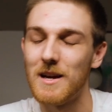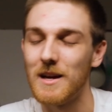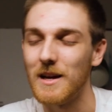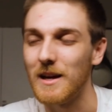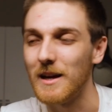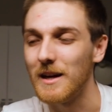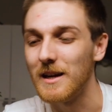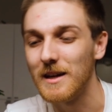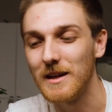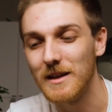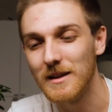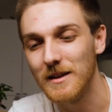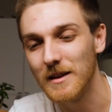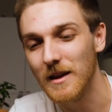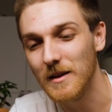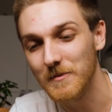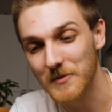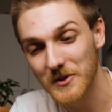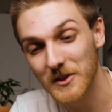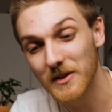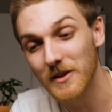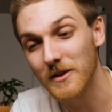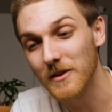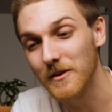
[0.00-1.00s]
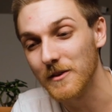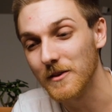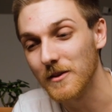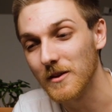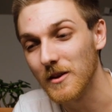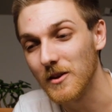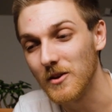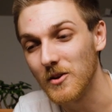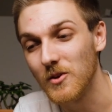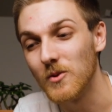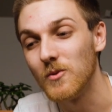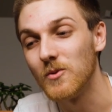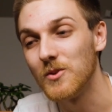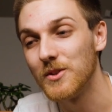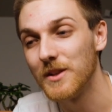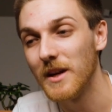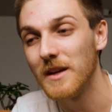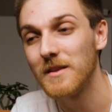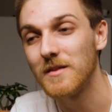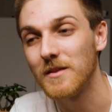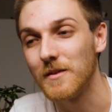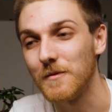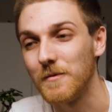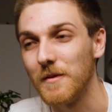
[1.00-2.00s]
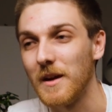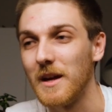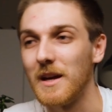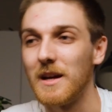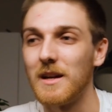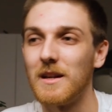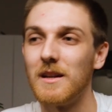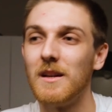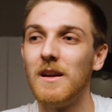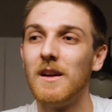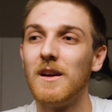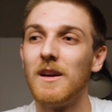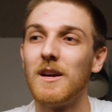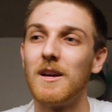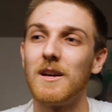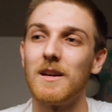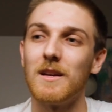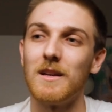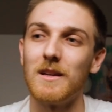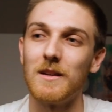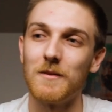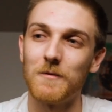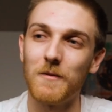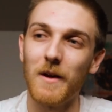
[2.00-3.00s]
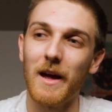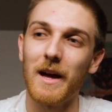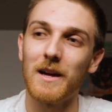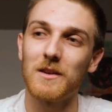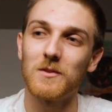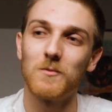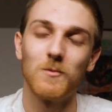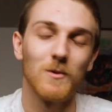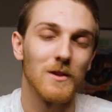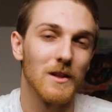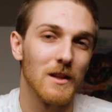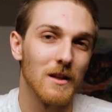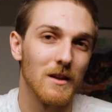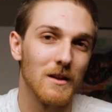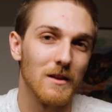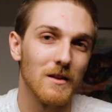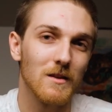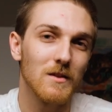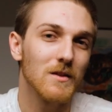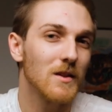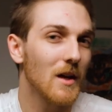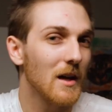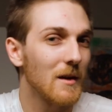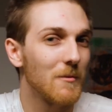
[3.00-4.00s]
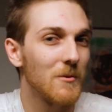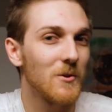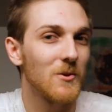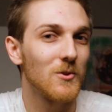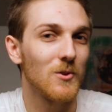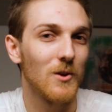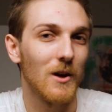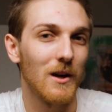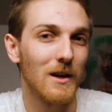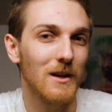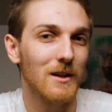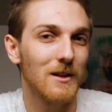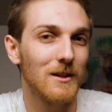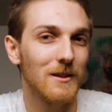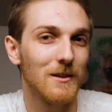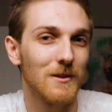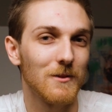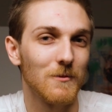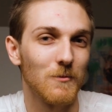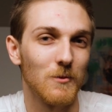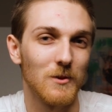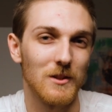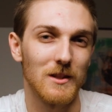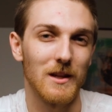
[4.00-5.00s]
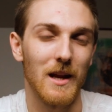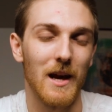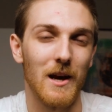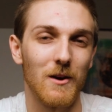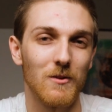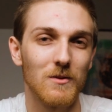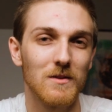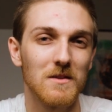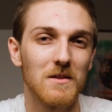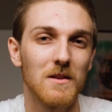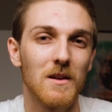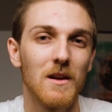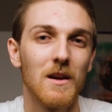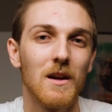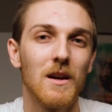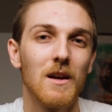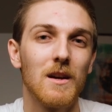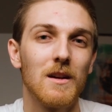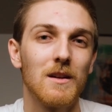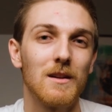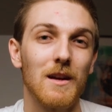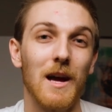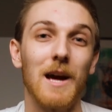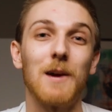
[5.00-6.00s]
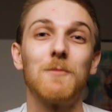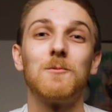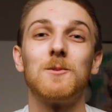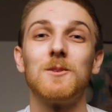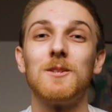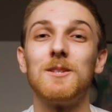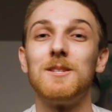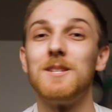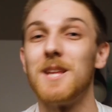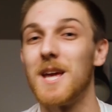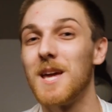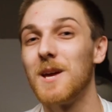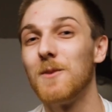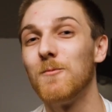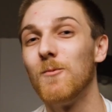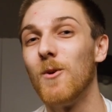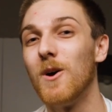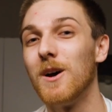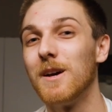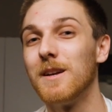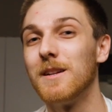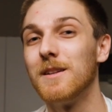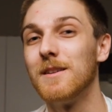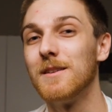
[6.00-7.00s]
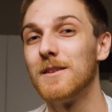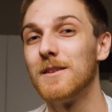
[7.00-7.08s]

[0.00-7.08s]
And I'm still a huge Tesla fan. In fact, when the Cybertruck was announced, I was a day one